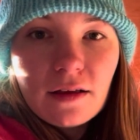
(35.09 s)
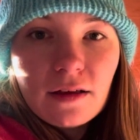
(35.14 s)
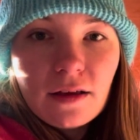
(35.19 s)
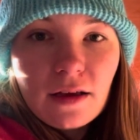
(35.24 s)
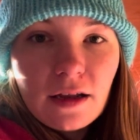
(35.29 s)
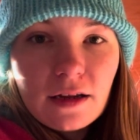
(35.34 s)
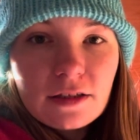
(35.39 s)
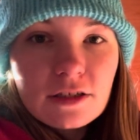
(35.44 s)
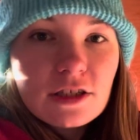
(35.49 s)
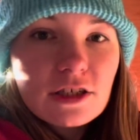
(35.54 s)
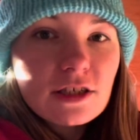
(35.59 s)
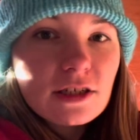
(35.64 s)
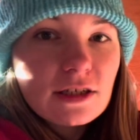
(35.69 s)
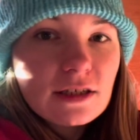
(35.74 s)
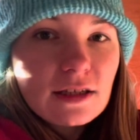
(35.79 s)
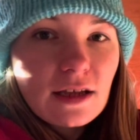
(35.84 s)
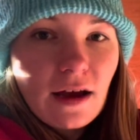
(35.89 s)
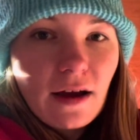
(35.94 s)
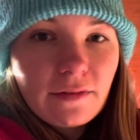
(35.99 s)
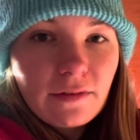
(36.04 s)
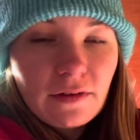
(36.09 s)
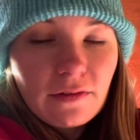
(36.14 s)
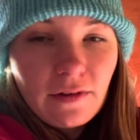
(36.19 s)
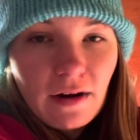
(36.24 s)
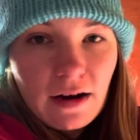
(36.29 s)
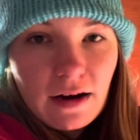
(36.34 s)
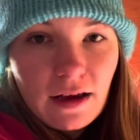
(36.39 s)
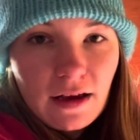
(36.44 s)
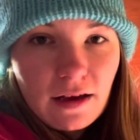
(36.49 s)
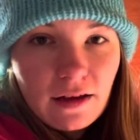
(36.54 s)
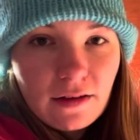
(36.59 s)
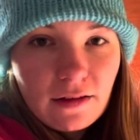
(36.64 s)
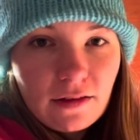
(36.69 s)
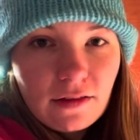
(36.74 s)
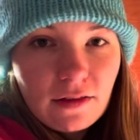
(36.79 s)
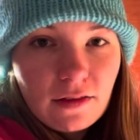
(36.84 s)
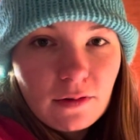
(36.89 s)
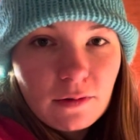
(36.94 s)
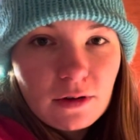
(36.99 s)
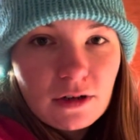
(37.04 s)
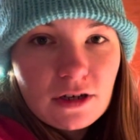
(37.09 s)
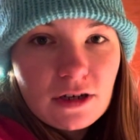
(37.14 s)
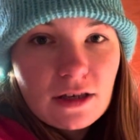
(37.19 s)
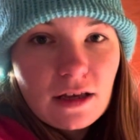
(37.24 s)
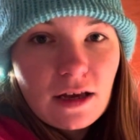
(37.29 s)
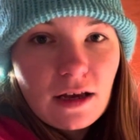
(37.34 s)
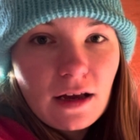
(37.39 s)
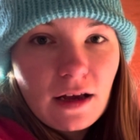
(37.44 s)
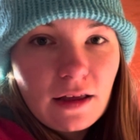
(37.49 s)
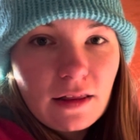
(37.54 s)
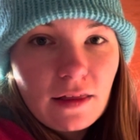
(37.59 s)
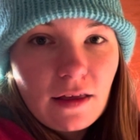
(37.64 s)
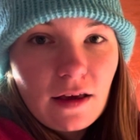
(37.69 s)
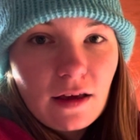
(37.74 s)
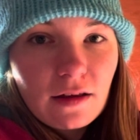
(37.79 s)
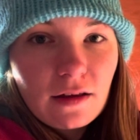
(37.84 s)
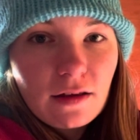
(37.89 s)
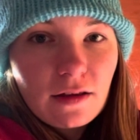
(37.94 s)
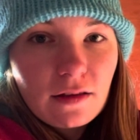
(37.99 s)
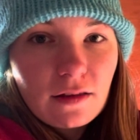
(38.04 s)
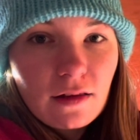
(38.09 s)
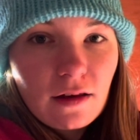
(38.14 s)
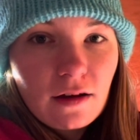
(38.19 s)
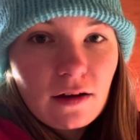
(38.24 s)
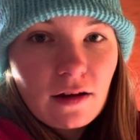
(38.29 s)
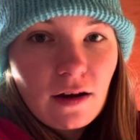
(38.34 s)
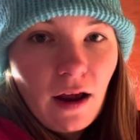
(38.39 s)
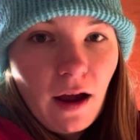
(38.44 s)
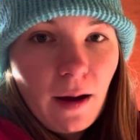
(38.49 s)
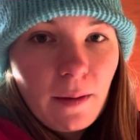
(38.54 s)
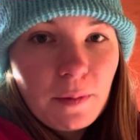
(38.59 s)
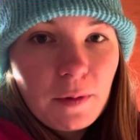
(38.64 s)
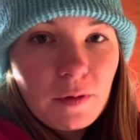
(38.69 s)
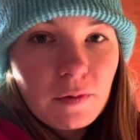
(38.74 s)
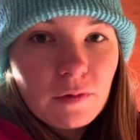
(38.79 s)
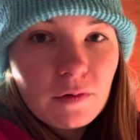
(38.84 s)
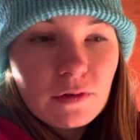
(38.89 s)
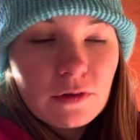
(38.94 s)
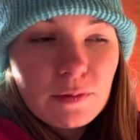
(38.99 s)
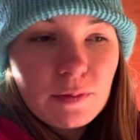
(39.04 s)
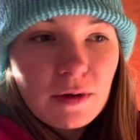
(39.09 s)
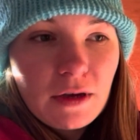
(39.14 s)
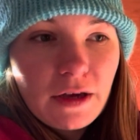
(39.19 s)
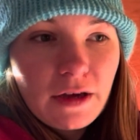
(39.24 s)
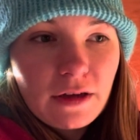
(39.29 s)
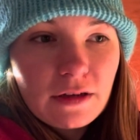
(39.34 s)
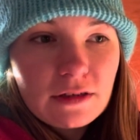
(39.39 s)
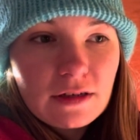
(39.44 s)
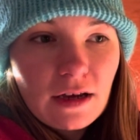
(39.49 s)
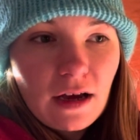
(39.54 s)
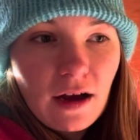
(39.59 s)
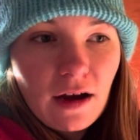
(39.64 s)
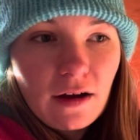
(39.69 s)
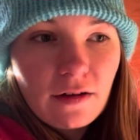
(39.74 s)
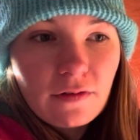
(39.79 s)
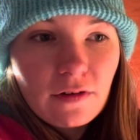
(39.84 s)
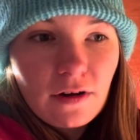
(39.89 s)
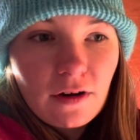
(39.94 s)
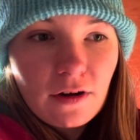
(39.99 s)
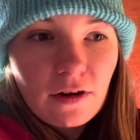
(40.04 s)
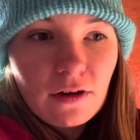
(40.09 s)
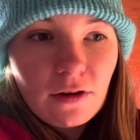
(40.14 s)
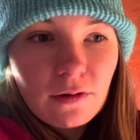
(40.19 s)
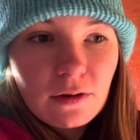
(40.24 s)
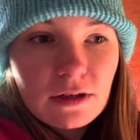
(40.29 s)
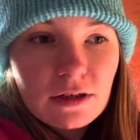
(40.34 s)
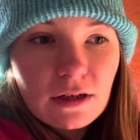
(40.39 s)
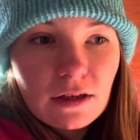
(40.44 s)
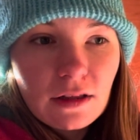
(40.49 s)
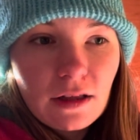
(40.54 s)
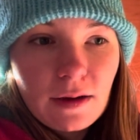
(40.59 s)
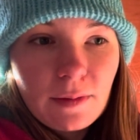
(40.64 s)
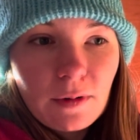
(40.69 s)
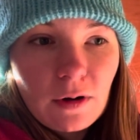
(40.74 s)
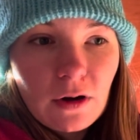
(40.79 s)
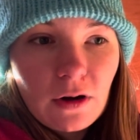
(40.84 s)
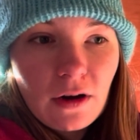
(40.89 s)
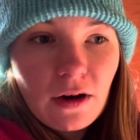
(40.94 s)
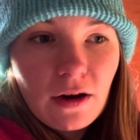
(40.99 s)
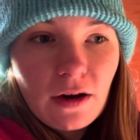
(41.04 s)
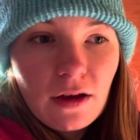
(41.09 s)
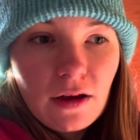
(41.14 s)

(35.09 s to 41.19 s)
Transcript: And it's just nice to have it ready. The worst thing I think that could happen would be to have her go into labor